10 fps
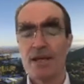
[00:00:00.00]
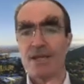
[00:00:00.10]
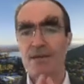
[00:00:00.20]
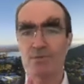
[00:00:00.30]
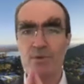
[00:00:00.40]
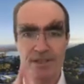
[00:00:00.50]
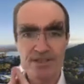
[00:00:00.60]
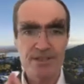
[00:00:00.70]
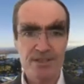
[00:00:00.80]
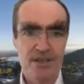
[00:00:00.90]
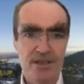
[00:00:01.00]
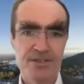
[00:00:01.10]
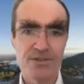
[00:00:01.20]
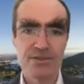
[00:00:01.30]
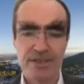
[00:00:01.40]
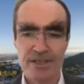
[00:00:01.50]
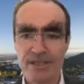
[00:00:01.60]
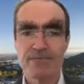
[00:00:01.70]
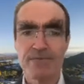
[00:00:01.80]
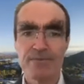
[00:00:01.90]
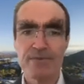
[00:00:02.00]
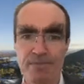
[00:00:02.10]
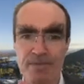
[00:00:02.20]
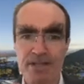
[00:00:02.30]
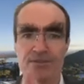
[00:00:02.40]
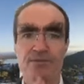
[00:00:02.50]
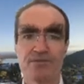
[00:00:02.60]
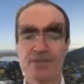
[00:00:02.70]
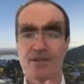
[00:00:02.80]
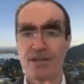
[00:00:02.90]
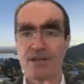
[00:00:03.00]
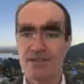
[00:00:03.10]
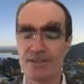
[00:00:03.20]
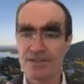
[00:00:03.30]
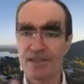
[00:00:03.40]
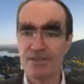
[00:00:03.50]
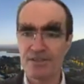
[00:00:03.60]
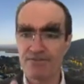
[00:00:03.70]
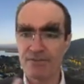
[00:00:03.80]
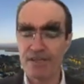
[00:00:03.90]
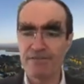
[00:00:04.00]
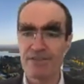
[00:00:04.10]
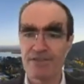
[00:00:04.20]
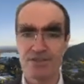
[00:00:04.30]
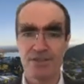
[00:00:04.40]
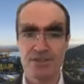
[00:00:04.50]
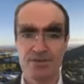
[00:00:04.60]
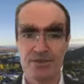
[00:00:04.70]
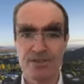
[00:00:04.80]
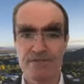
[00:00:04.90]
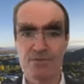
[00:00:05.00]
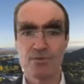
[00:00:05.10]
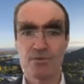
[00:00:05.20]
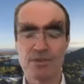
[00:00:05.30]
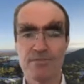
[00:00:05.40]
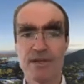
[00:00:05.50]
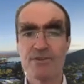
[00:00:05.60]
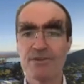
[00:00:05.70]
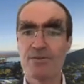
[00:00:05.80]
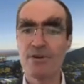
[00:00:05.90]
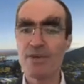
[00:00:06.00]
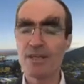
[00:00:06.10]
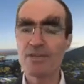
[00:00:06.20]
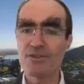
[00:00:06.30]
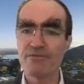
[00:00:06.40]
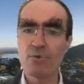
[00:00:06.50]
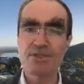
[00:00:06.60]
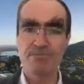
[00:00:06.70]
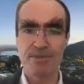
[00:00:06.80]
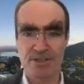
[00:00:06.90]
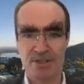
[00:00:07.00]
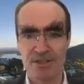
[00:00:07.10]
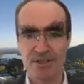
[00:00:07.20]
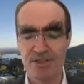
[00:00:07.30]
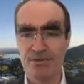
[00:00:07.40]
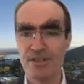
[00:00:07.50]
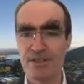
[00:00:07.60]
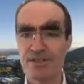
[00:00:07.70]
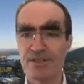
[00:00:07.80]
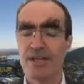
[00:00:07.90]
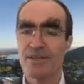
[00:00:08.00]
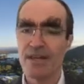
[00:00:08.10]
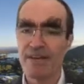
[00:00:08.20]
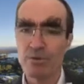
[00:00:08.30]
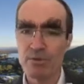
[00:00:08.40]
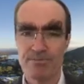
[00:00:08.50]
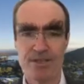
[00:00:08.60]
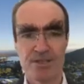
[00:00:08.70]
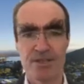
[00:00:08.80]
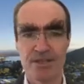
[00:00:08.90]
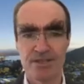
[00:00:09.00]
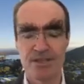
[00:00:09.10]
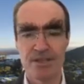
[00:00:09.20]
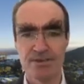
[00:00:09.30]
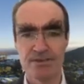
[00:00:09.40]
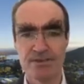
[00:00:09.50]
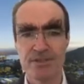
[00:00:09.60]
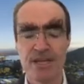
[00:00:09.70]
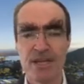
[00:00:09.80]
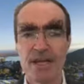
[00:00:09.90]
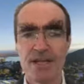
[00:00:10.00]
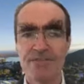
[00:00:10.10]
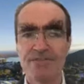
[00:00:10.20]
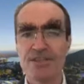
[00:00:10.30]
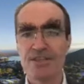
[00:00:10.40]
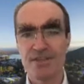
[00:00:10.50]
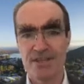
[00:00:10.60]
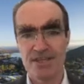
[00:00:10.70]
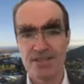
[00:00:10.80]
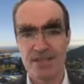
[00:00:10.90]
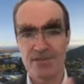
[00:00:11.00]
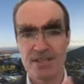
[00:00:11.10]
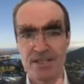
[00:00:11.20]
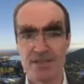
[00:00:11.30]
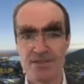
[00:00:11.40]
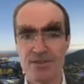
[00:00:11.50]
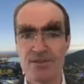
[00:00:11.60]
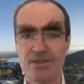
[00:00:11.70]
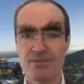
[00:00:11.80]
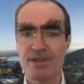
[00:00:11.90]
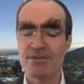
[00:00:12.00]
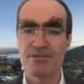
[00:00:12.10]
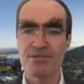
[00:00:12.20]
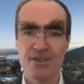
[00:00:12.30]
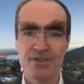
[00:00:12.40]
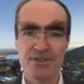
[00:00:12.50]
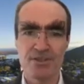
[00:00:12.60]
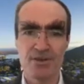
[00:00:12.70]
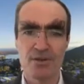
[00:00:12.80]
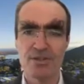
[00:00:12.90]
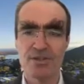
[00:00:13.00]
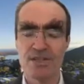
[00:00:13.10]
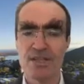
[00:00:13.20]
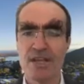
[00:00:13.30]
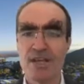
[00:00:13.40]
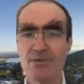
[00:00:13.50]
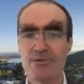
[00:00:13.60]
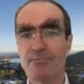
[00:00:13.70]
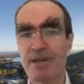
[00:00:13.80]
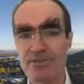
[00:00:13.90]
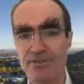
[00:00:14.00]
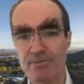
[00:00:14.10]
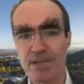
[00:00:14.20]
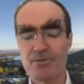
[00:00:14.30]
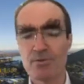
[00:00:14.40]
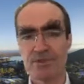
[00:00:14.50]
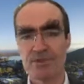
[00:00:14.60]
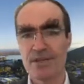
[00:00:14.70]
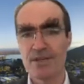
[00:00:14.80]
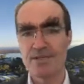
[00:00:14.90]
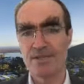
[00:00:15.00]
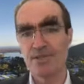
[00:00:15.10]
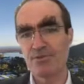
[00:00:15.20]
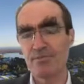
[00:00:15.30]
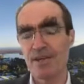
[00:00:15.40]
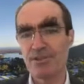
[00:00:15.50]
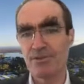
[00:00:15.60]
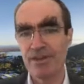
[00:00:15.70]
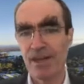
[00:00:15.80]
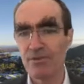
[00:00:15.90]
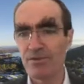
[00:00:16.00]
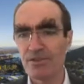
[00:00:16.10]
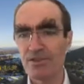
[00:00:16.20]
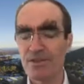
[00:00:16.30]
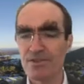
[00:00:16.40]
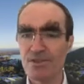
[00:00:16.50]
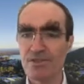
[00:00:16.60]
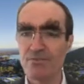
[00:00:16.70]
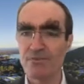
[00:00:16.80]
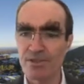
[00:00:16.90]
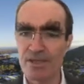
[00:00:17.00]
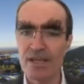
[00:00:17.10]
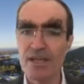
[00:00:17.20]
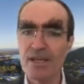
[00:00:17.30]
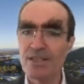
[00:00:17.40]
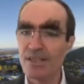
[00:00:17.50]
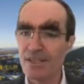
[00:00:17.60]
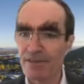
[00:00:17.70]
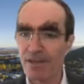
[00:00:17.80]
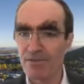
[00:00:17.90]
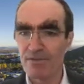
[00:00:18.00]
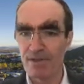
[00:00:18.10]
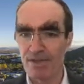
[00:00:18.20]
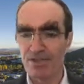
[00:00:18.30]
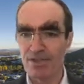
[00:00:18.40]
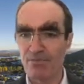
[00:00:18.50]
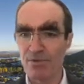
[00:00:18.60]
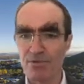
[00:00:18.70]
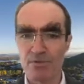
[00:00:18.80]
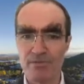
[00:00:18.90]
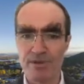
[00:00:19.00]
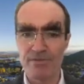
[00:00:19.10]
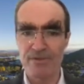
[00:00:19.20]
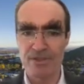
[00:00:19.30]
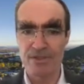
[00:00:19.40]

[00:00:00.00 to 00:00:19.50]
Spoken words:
Now, as well as the science degree, the Bachelor of Science and the other flavors of science degree that I've talked about, there are a range of more specialized degrees that have more specialized titles. And I've just set these out here. So there's Bachelor of Science Psychology, there is a Bachelor of Medical Sciences, there are a Bachelor of Health Sciences, which the Dean of Health and Medicine will talk about this